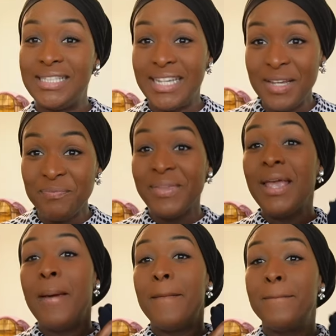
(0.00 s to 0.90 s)
see.
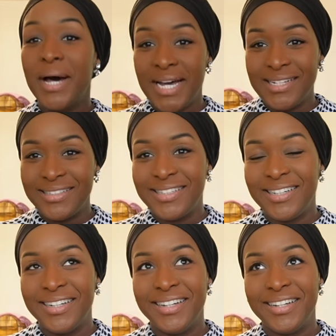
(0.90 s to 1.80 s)
But
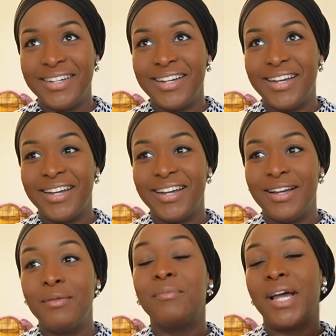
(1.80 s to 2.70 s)

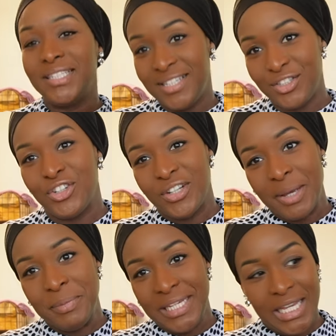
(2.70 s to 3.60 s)
my sister
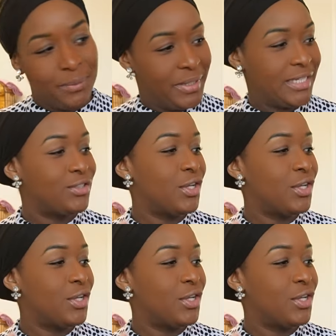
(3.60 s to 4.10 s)
let me keep it.